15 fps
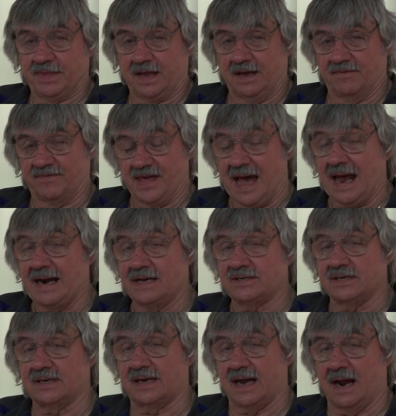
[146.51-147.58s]
If that
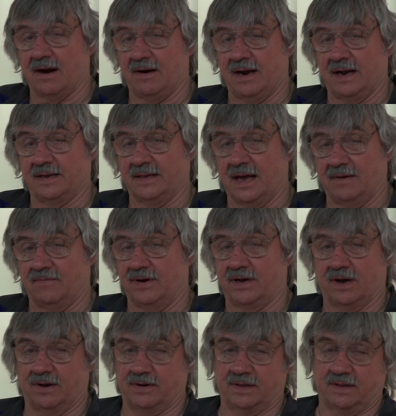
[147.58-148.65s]
isn't carrying, then we
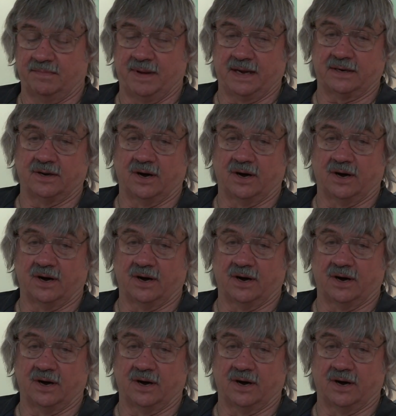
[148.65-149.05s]
go to the big